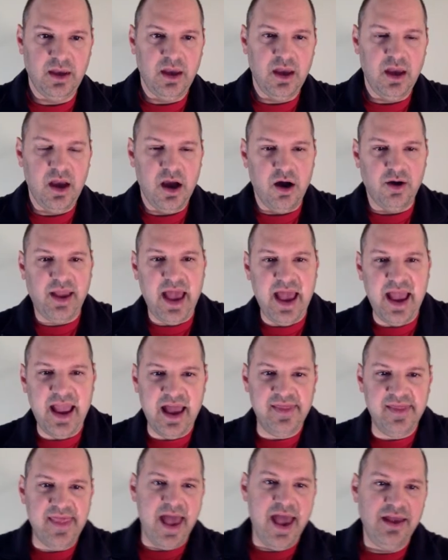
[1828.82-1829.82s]
Okay,
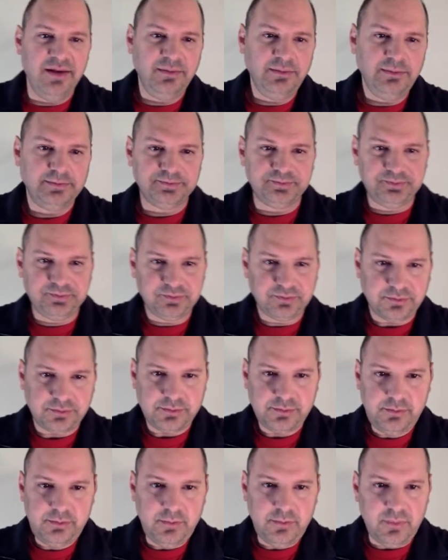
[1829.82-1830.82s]
and then
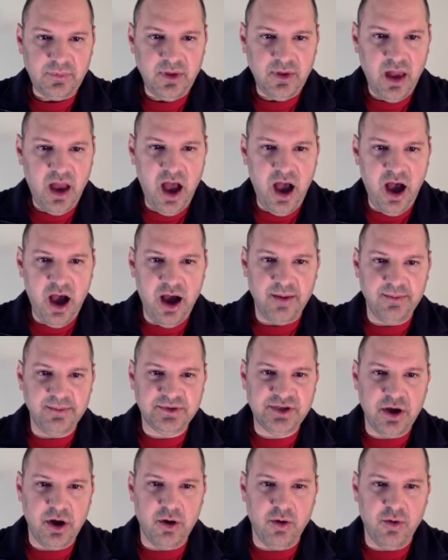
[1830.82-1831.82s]

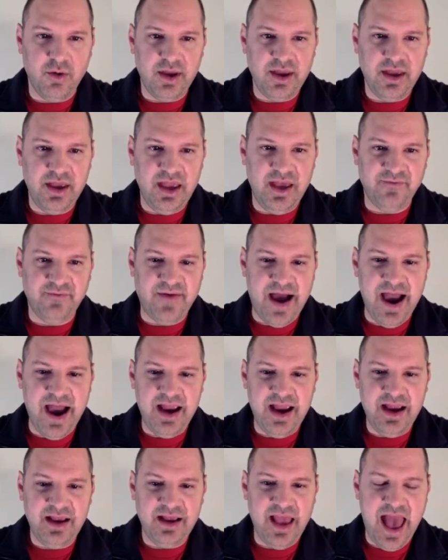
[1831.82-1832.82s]
so if
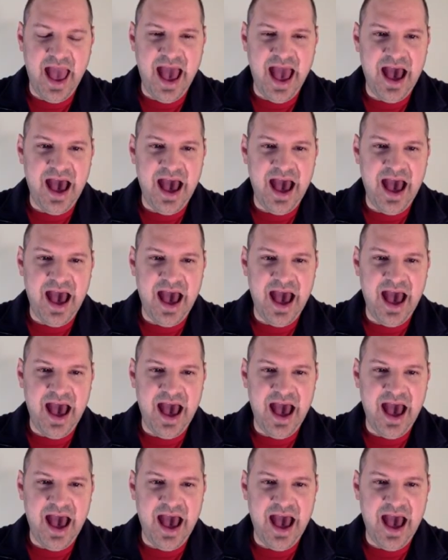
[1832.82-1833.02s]
I